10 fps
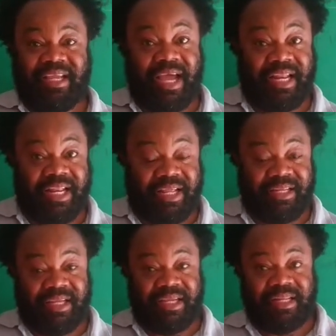
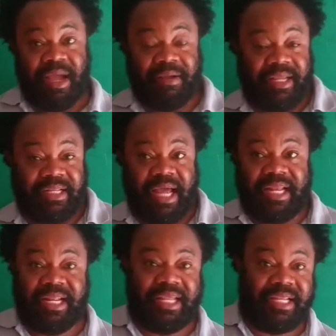In Galilee,
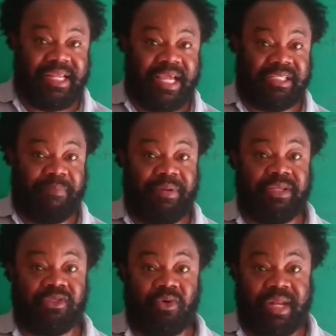there is a
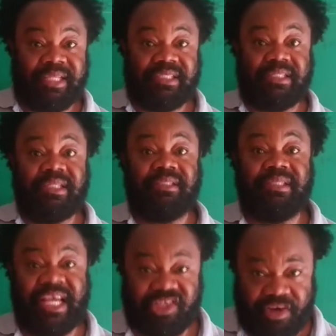place known as
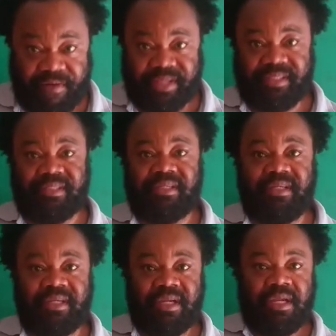Nazareth.
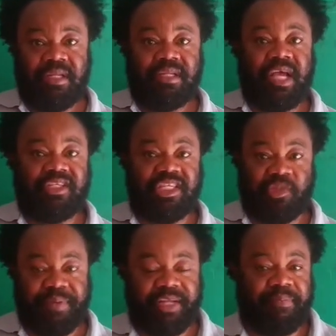That's
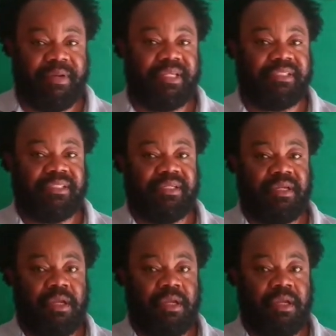his birthplace.